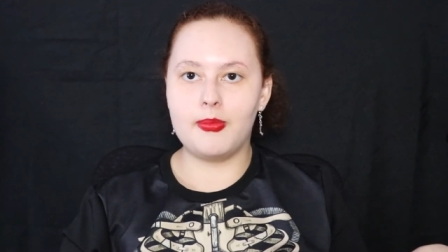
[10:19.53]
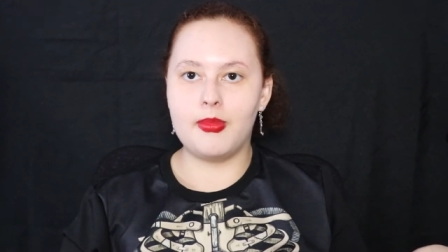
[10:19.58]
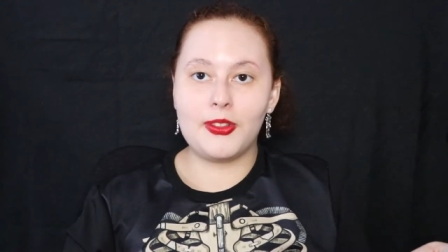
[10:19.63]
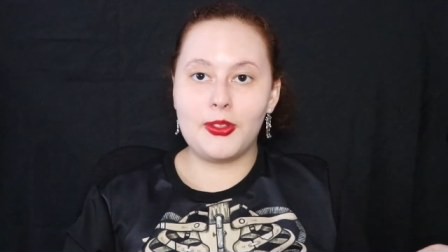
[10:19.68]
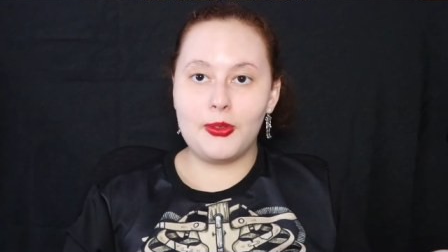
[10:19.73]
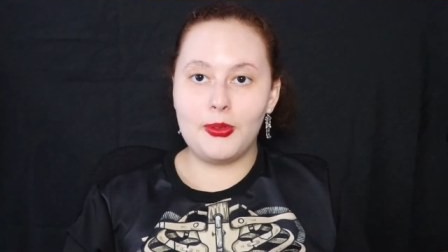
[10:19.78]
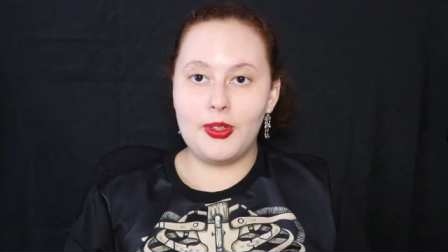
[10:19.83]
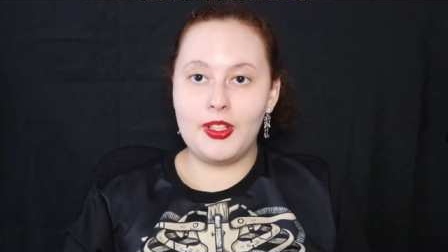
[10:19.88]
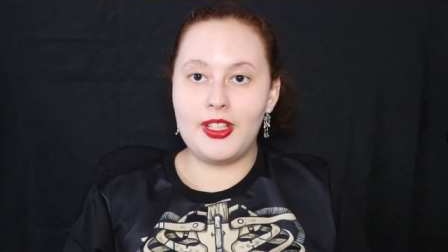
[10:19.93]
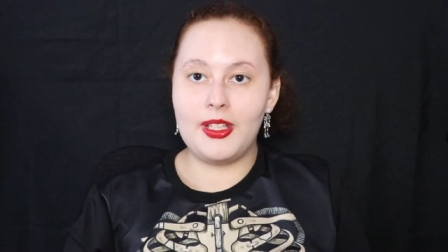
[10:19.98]
This
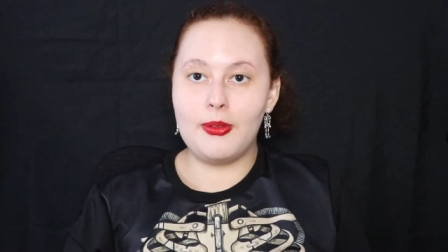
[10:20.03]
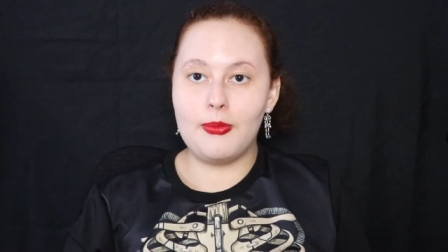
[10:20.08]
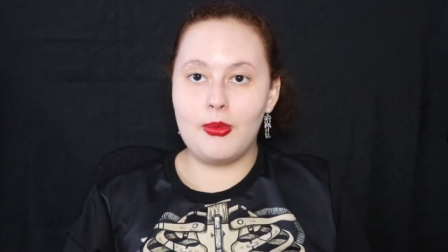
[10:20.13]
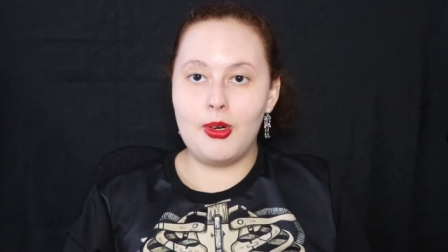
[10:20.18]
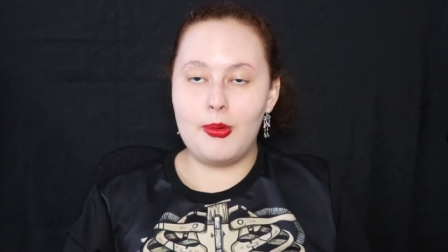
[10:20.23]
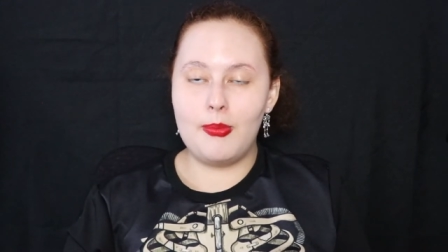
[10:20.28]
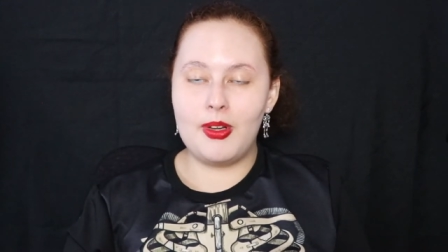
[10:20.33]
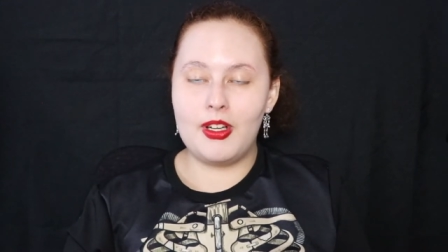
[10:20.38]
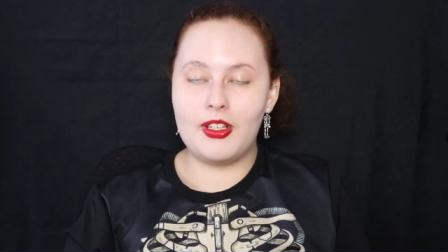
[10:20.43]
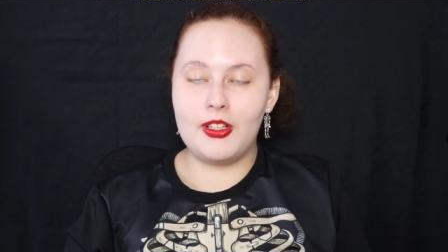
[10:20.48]
greedy
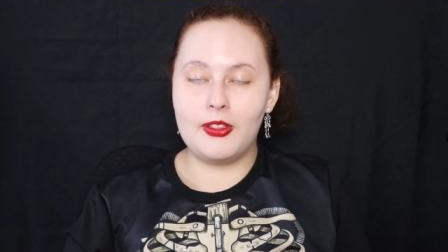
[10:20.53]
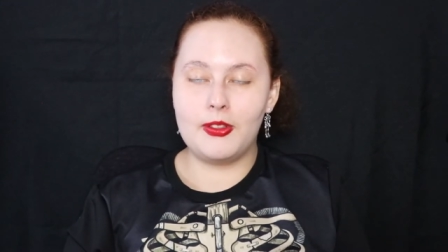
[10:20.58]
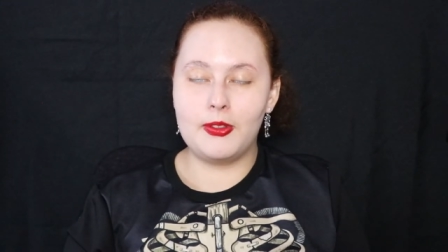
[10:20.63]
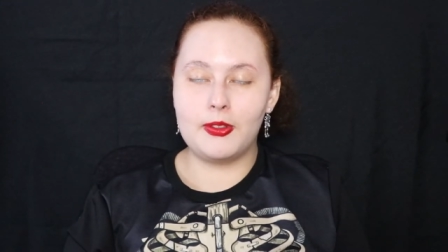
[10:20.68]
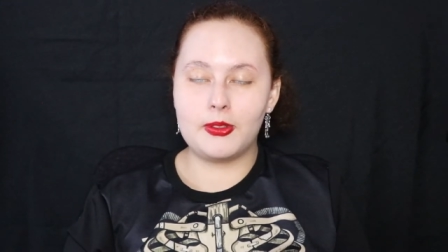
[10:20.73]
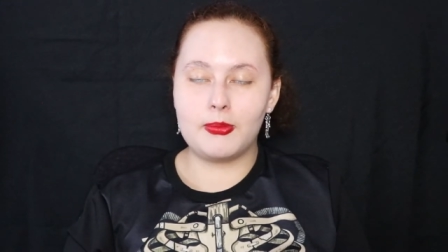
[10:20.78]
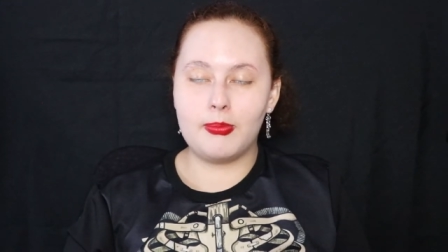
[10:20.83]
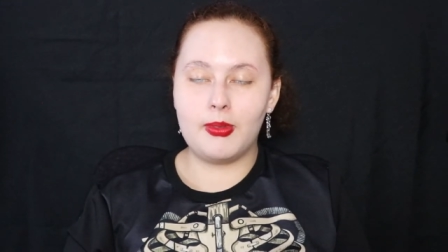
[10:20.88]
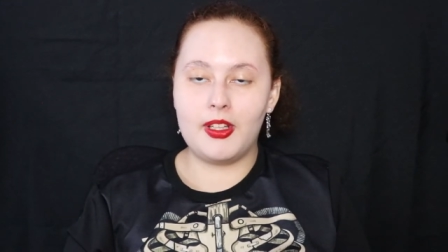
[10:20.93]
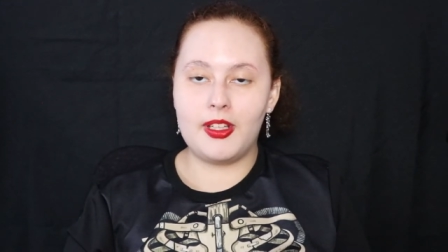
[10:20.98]
woman, who
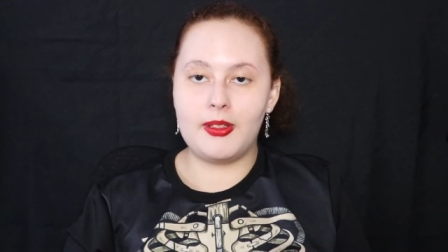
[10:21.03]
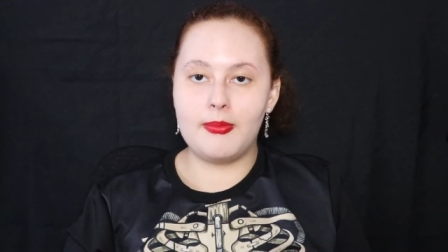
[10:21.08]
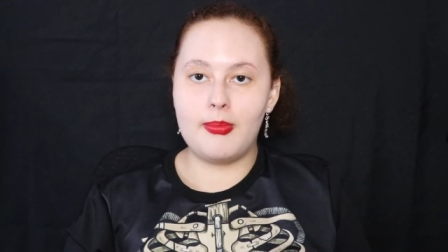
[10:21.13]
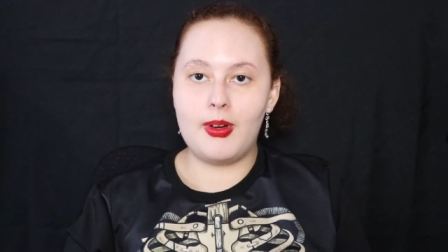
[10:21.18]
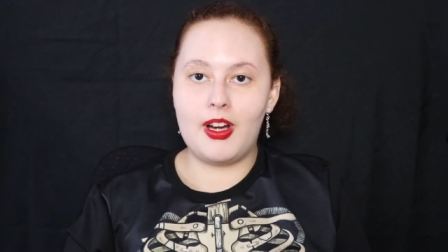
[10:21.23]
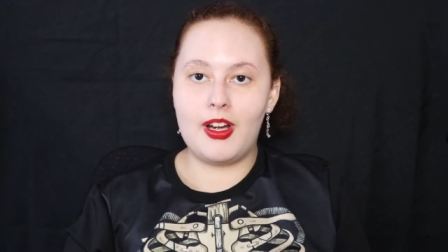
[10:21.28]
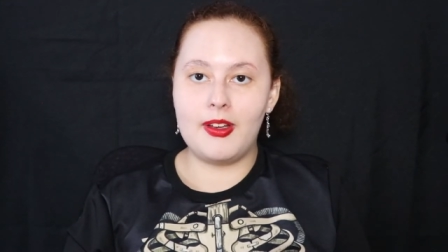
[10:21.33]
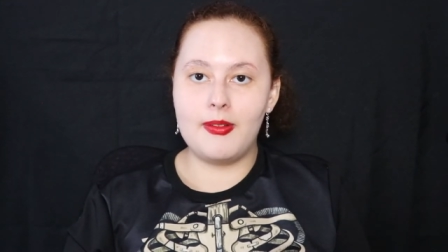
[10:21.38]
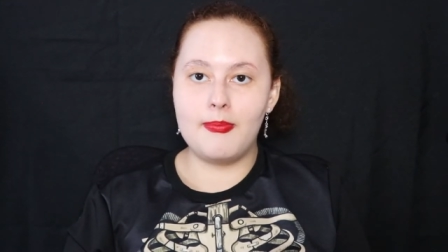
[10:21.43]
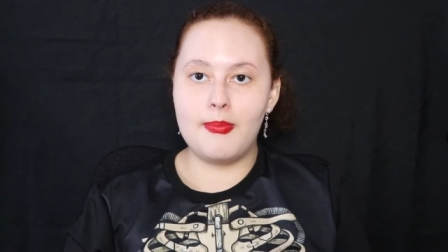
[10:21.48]
is played
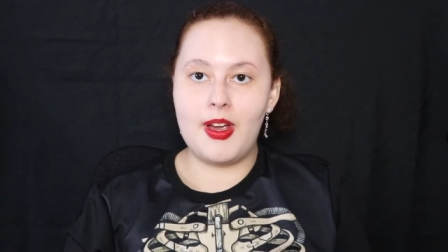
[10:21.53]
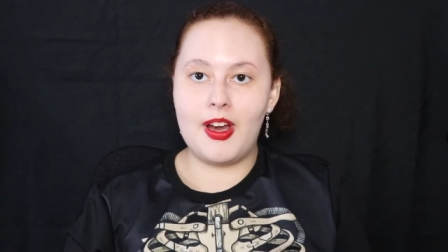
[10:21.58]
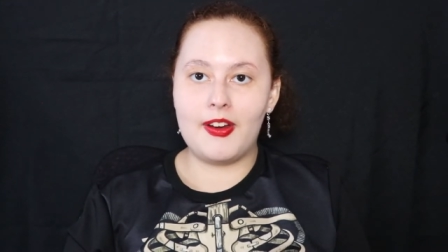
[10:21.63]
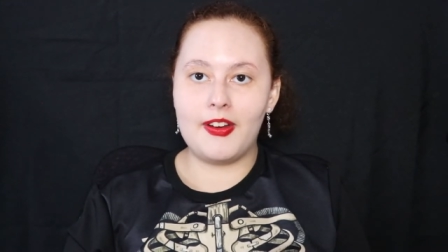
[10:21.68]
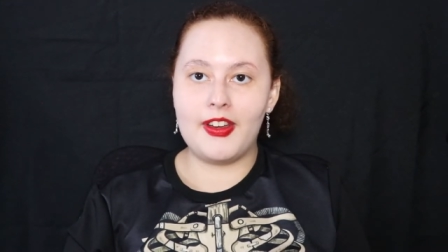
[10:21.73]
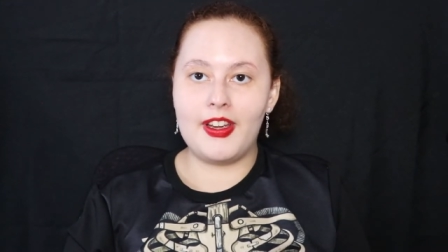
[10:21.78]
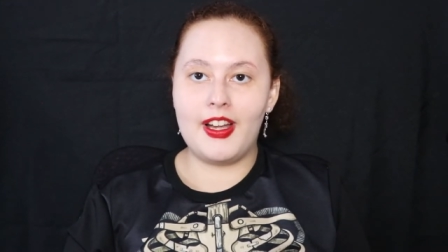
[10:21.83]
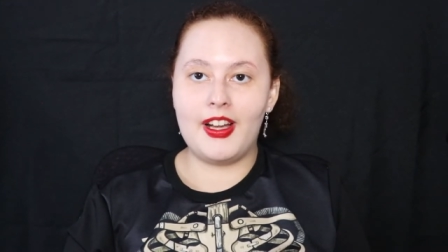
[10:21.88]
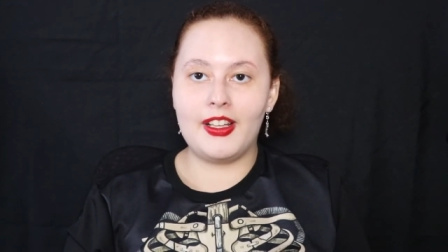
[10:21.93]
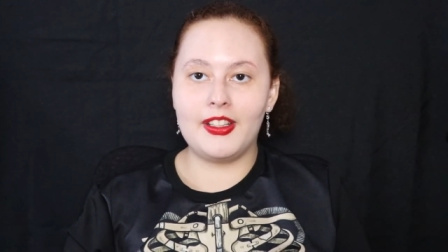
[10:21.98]
by
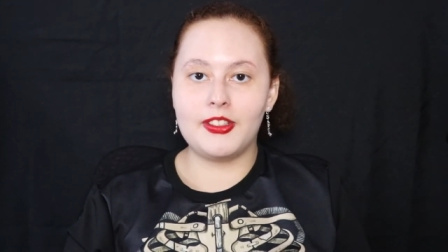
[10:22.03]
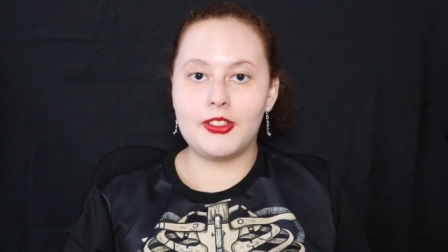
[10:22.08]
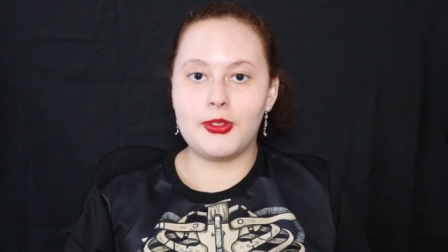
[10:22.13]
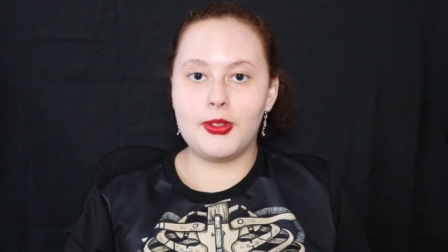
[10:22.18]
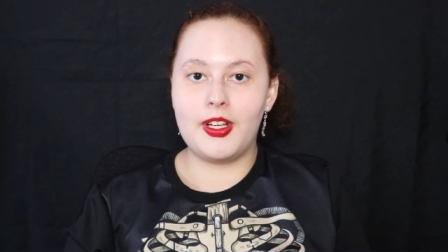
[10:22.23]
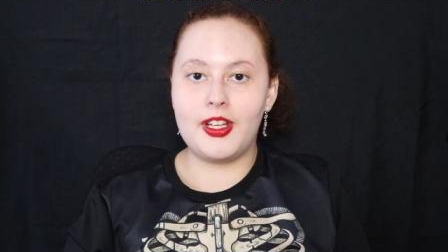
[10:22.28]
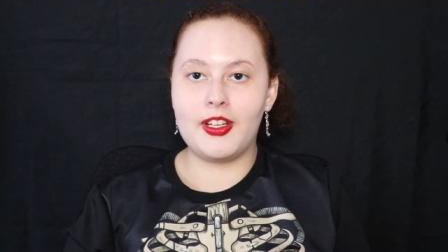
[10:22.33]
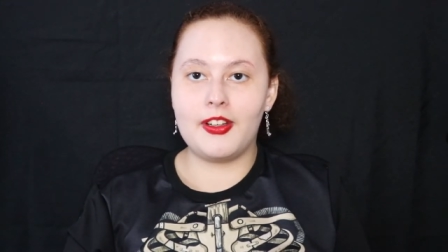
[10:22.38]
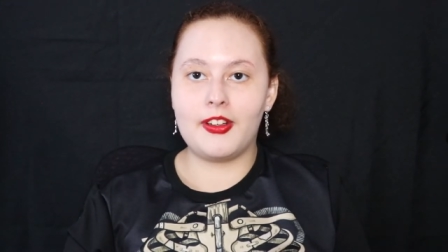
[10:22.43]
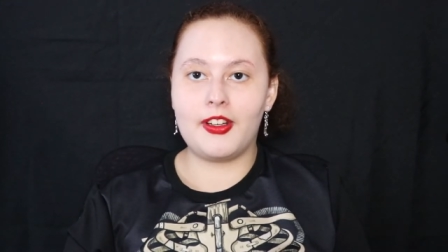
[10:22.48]
Mary Ellen
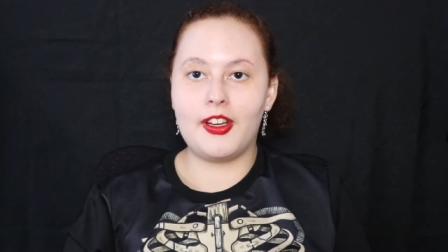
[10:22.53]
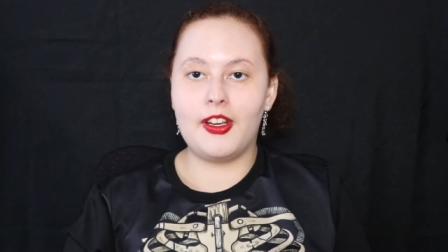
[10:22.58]
Traynor,